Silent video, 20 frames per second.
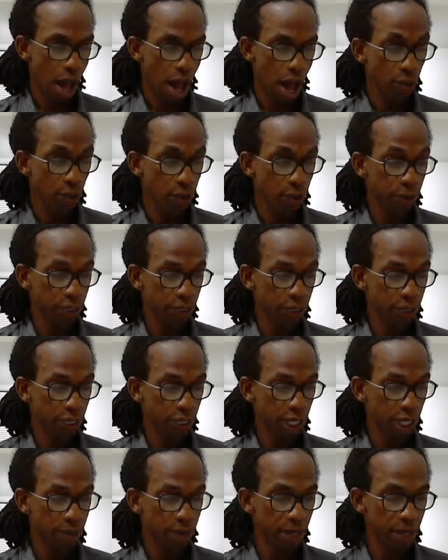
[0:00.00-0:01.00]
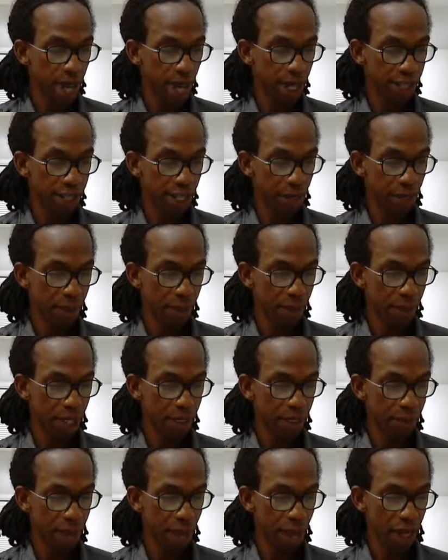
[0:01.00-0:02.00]
I was steaming as I
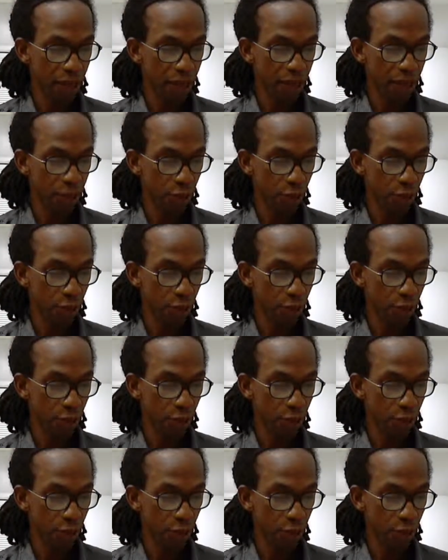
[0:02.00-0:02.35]
paced back and